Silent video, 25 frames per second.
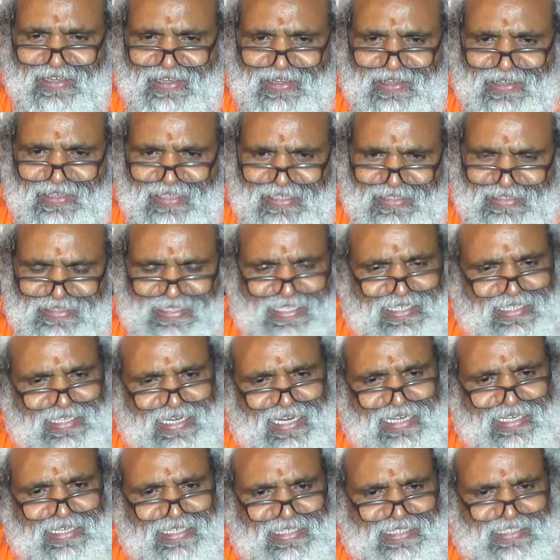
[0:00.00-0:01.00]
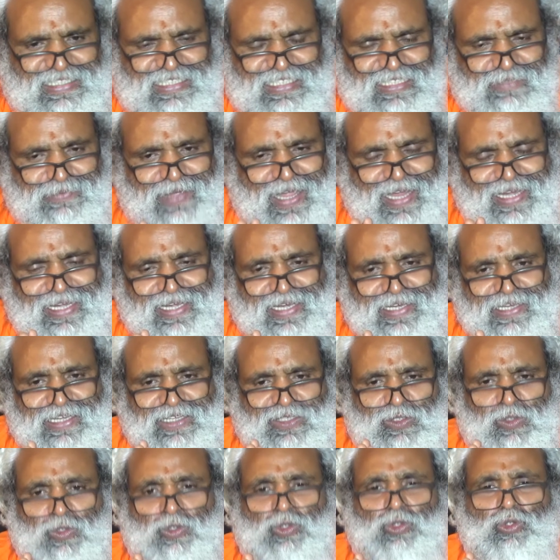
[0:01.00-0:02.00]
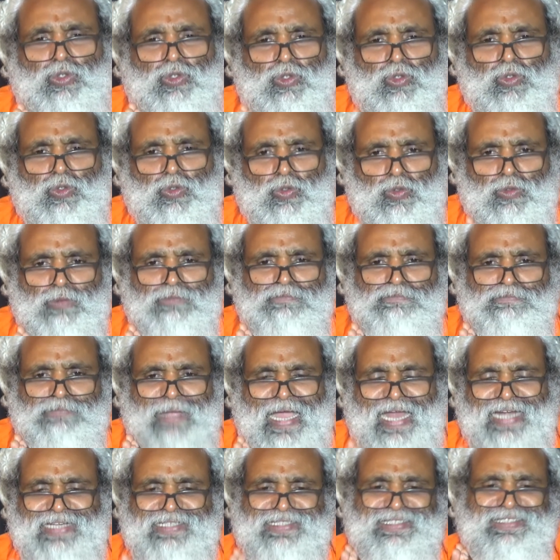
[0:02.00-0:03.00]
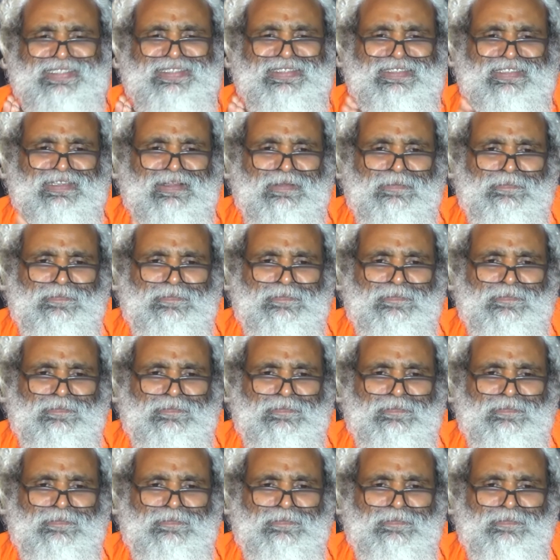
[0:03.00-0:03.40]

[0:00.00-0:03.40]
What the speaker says: it is divided into two parts.